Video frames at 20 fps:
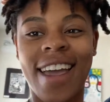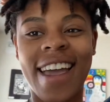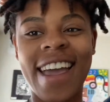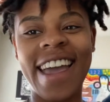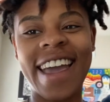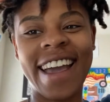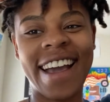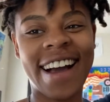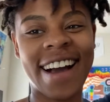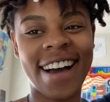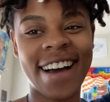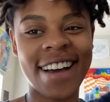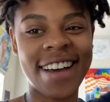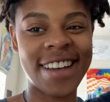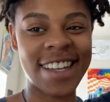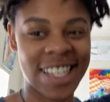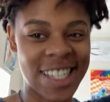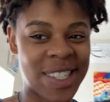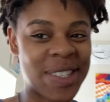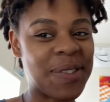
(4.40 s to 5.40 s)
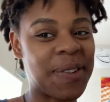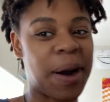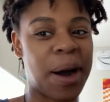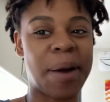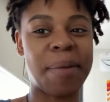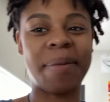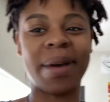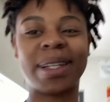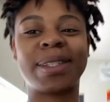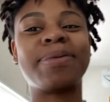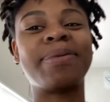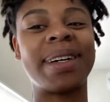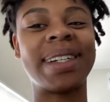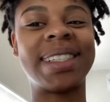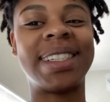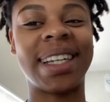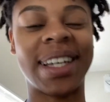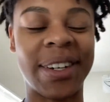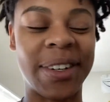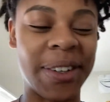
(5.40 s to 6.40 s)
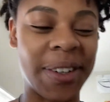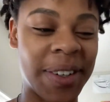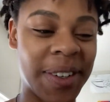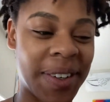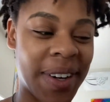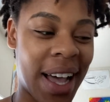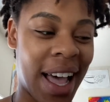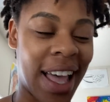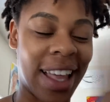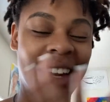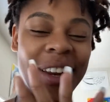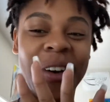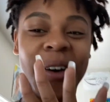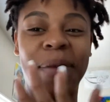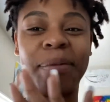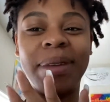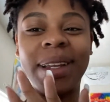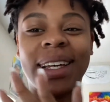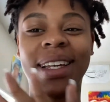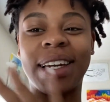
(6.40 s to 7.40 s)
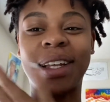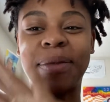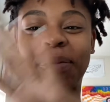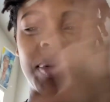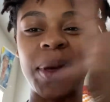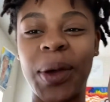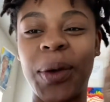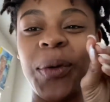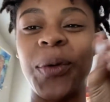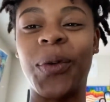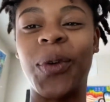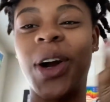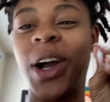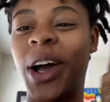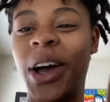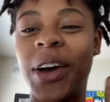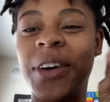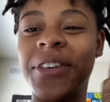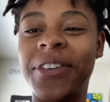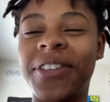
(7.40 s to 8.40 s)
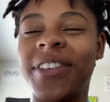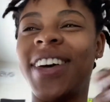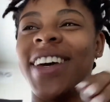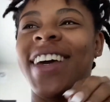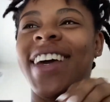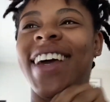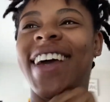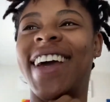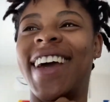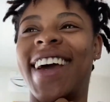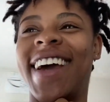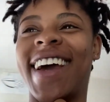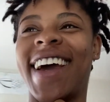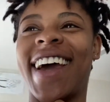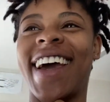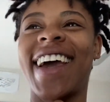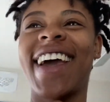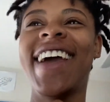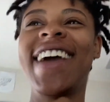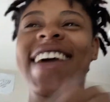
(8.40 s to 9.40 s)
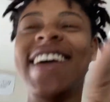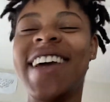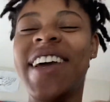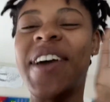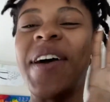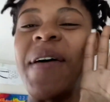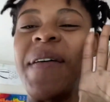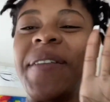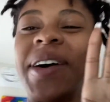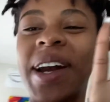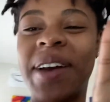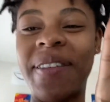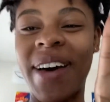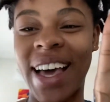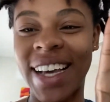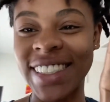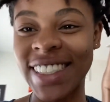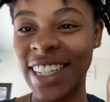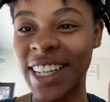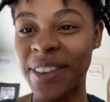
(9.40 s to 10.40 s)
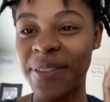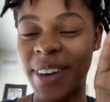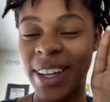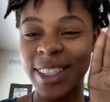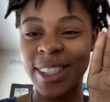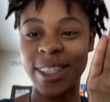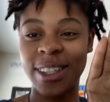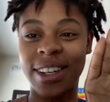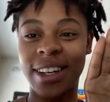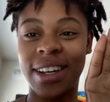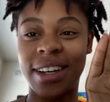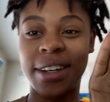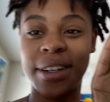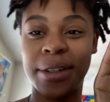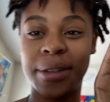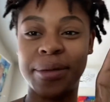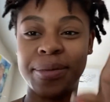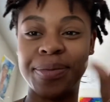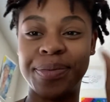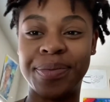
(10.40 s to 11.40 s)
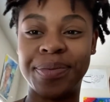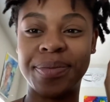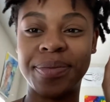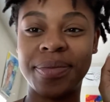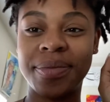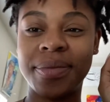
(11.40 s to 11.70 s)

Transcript: Hey guys, welcome back to my channel. I know I'm looking a bit rough, but I'm actually about to